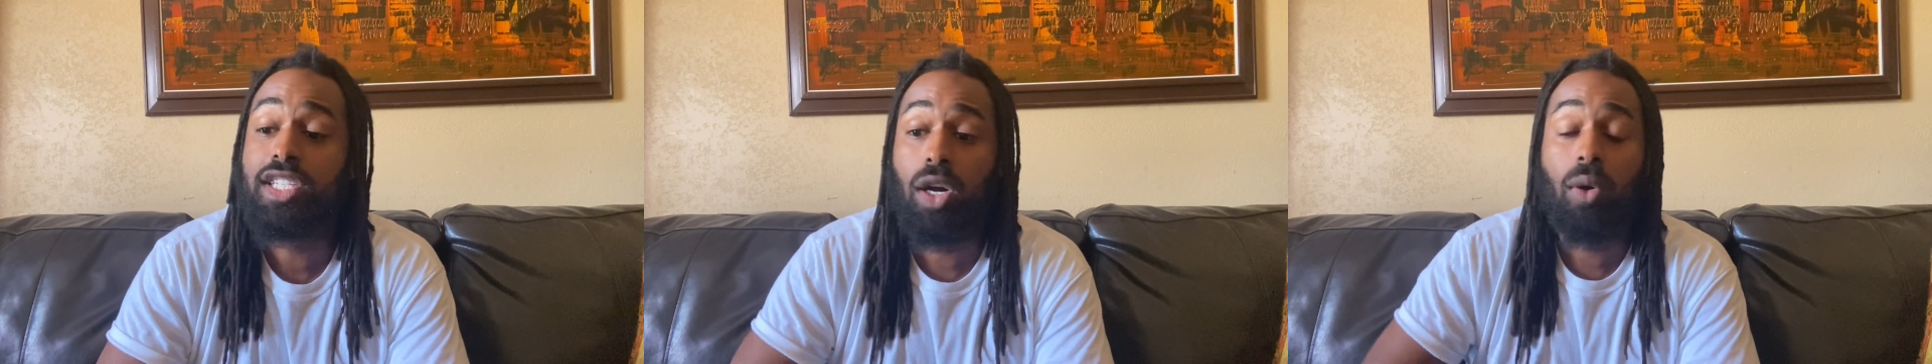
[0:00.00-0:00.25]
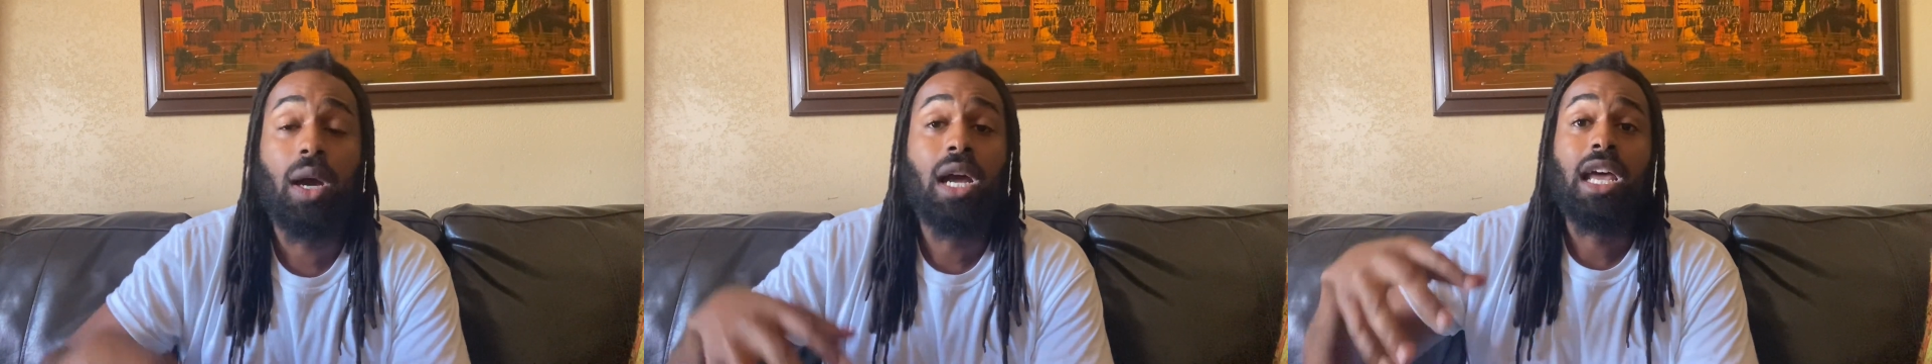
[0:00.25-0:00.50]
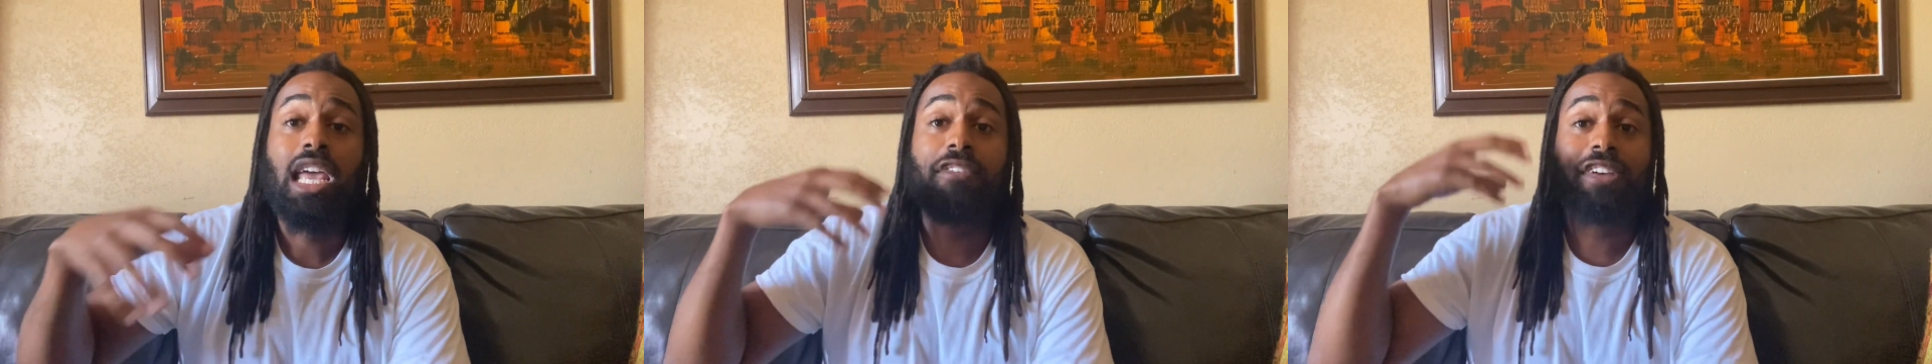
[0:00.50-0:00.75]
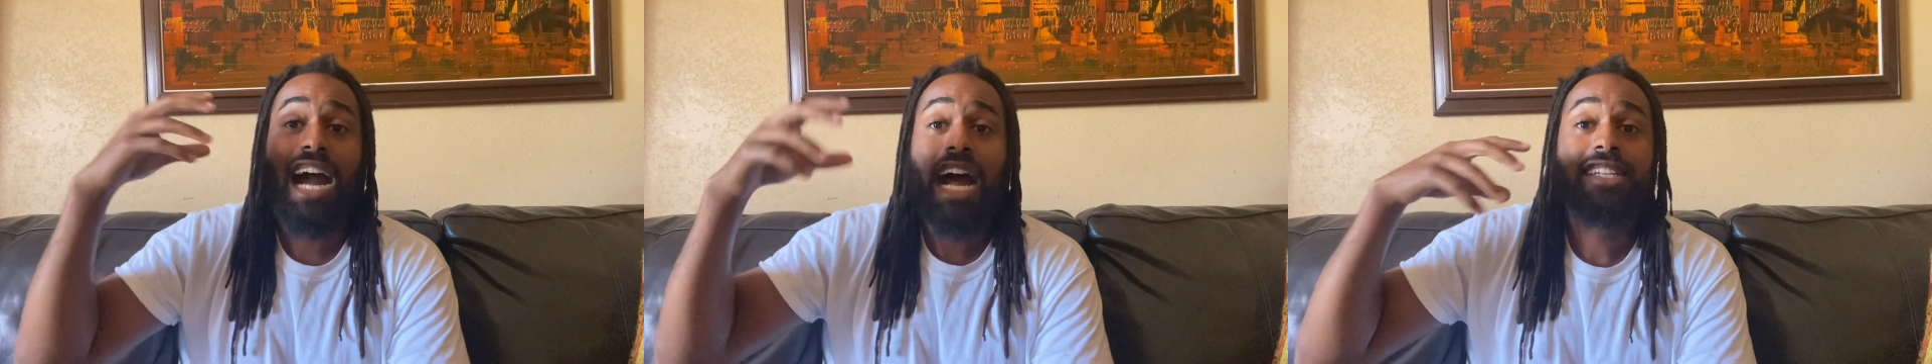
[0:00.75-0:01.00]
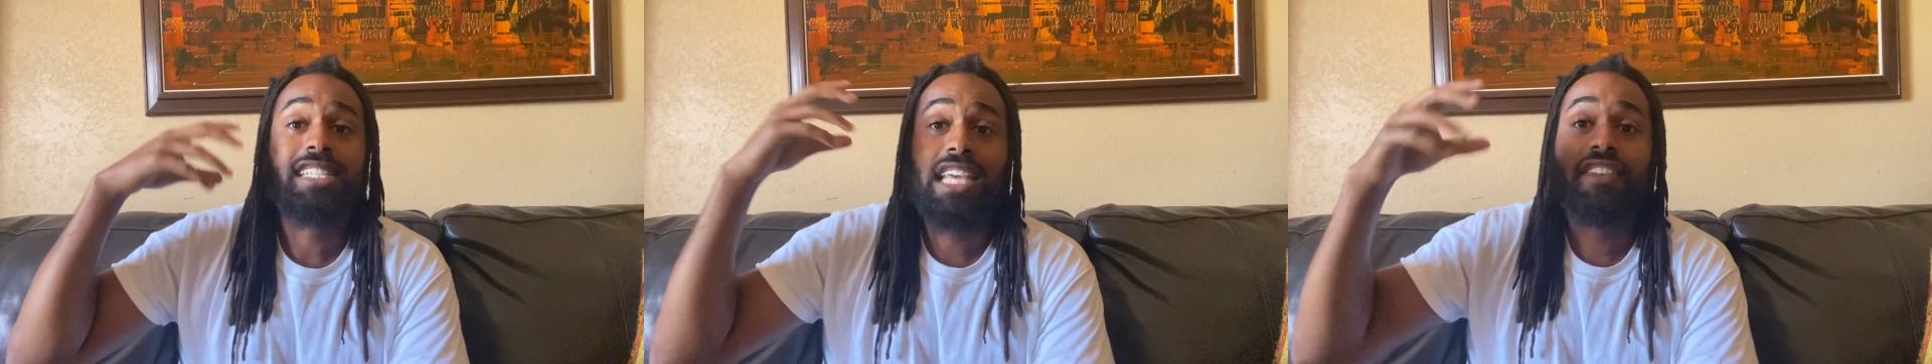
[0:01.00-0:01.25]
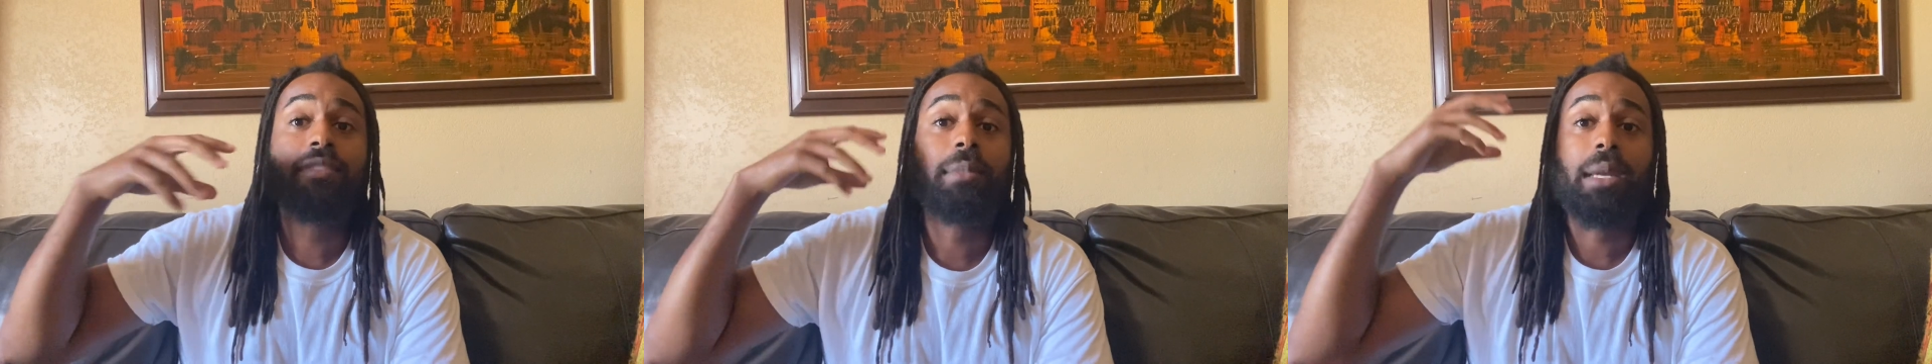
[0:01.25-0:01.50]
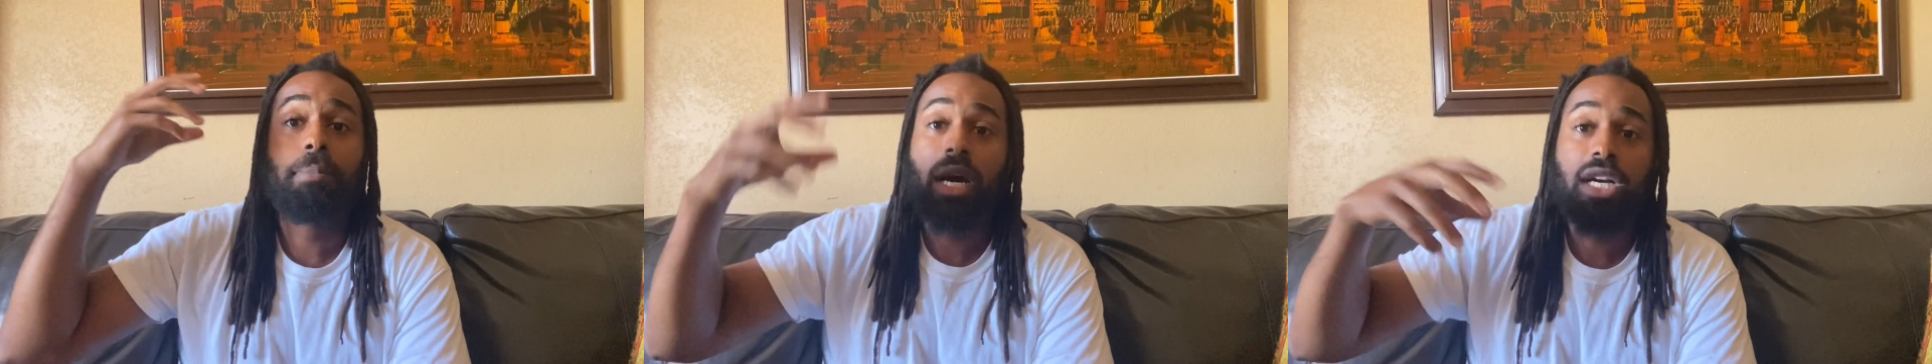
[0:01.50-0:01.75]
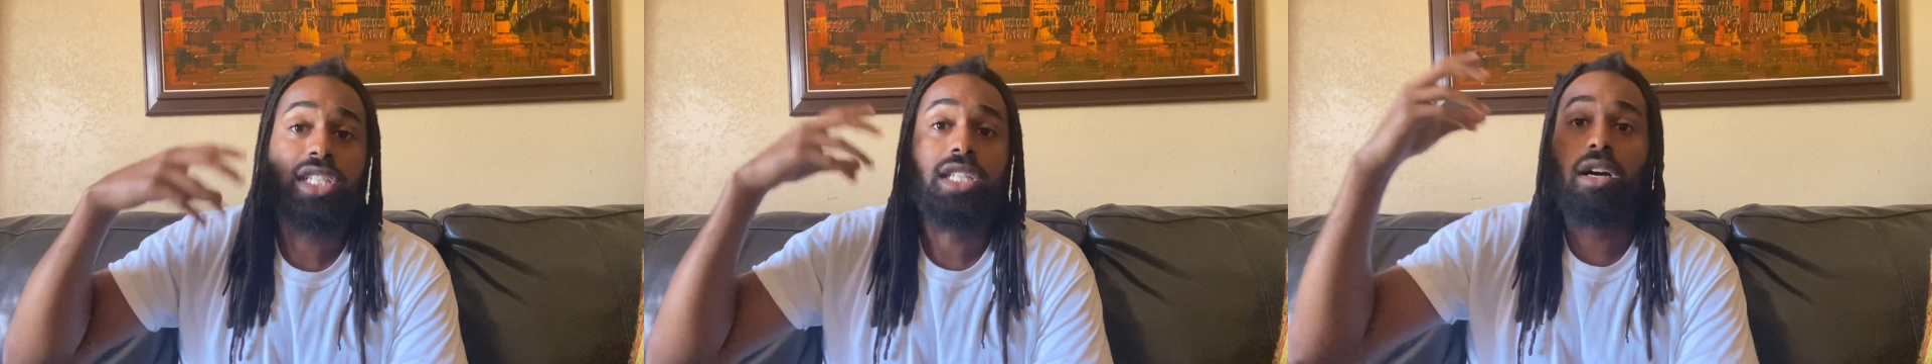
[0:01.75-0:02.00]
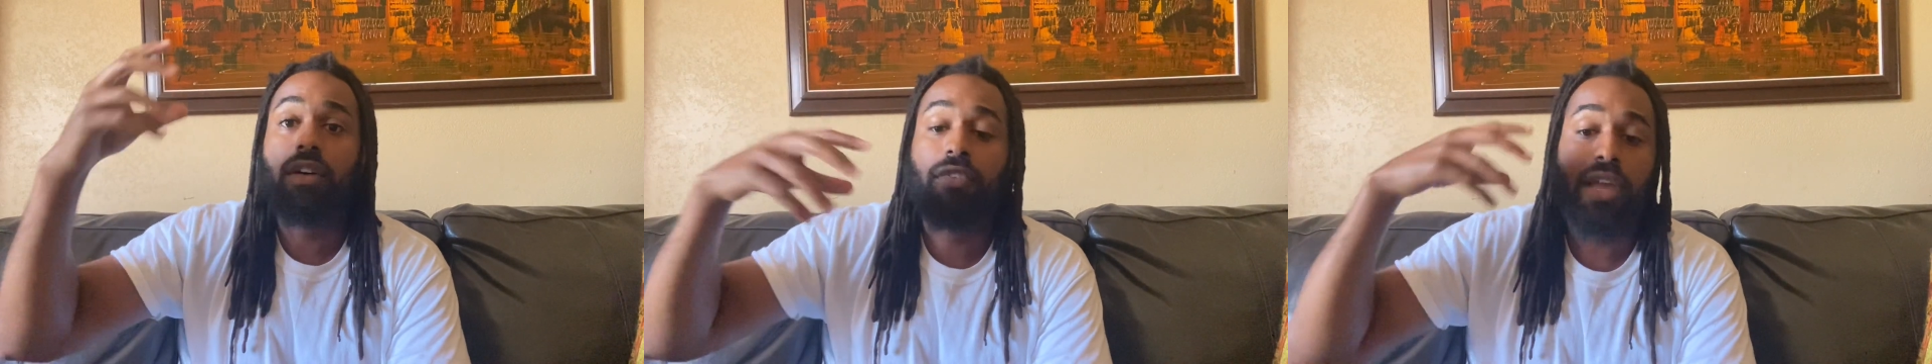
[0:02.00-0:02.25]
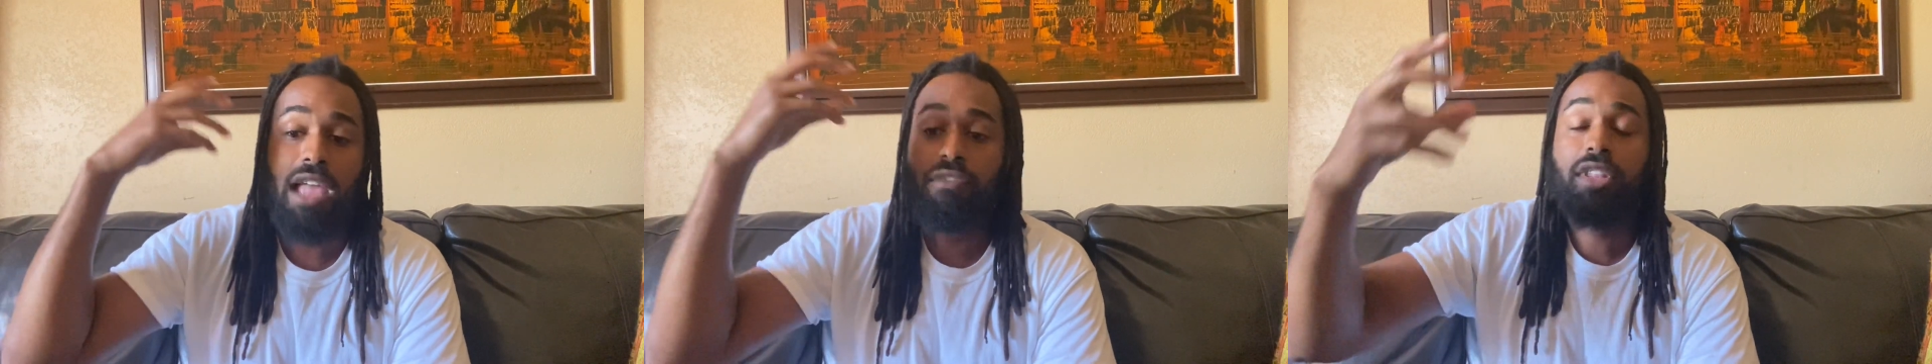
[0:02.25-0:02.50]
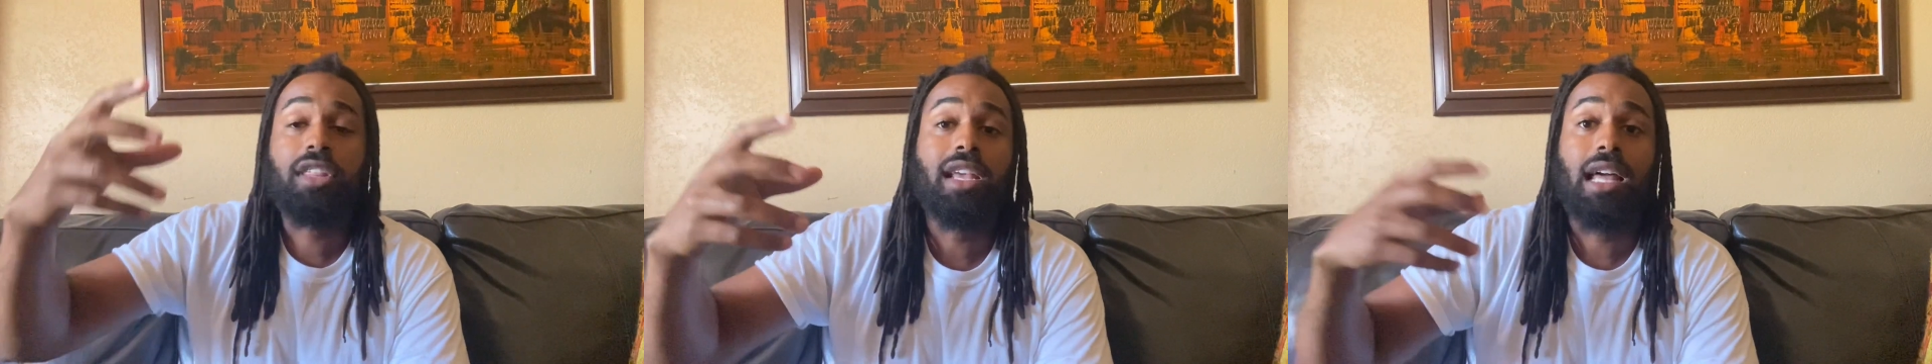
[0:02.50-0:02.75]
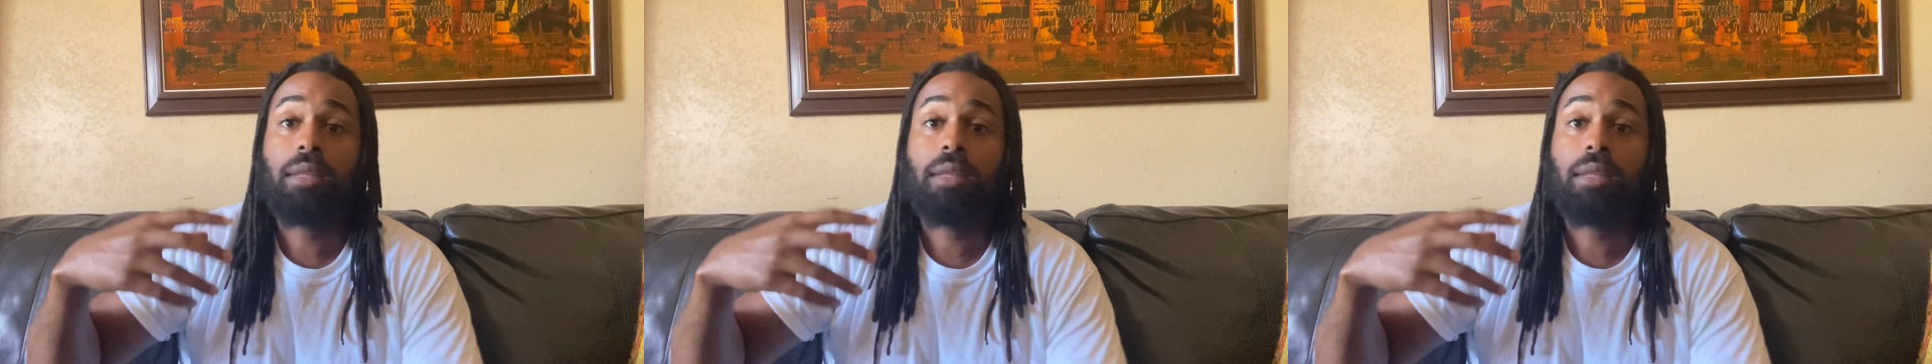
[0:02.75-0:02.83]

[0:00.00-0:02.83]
So if God's giving me much of everything,